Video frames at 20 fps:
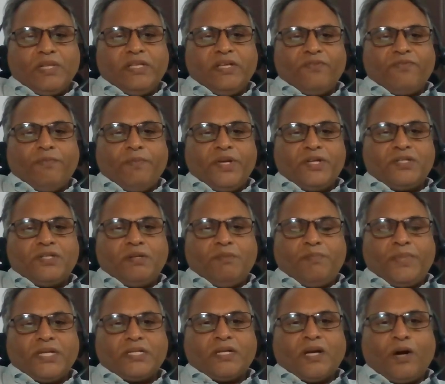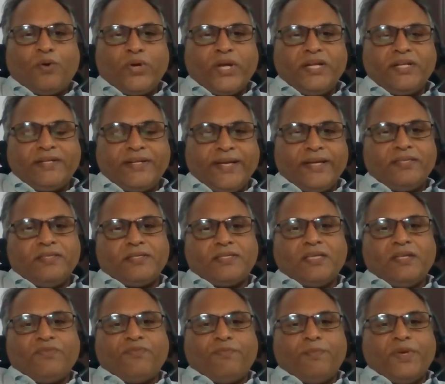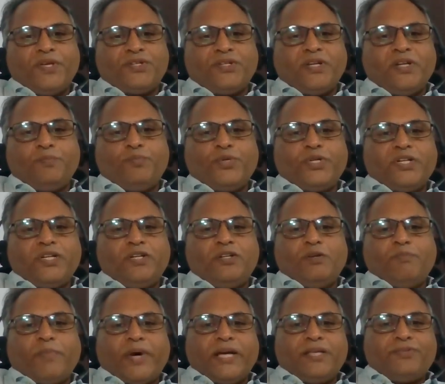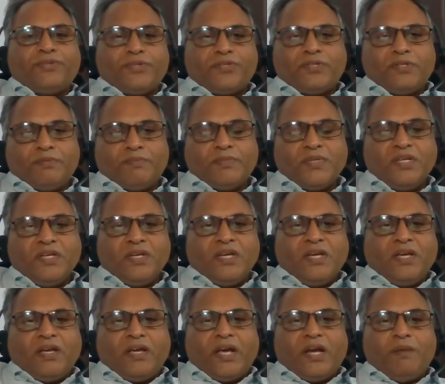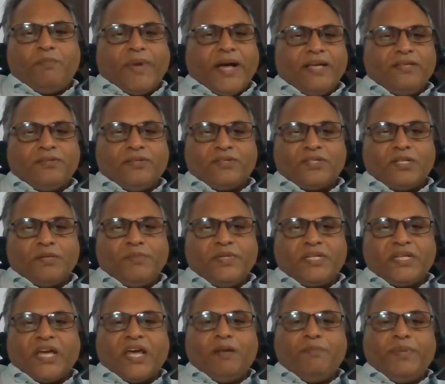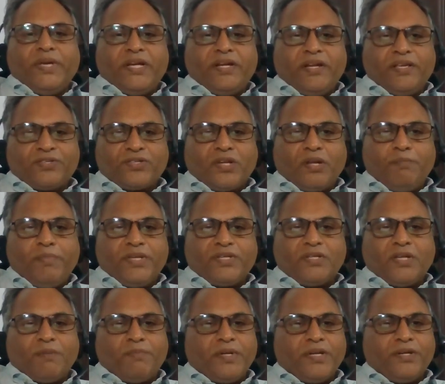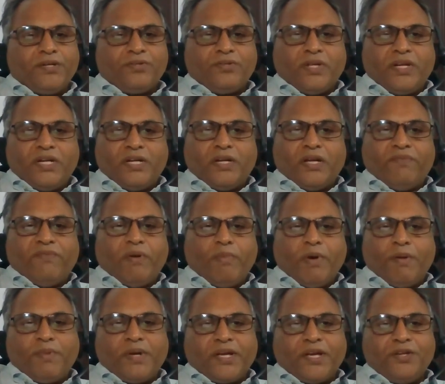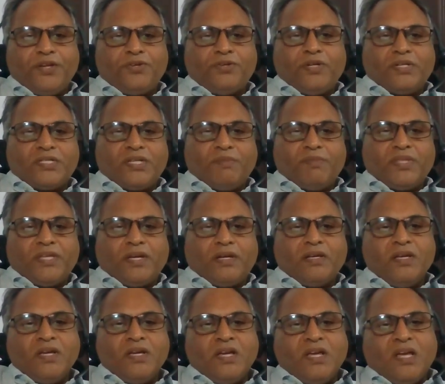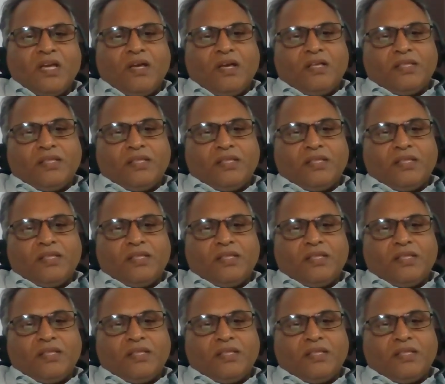I have all the information, but how do I take this information and put it into my system? And my system, it can be a desktop based application or a web application or something.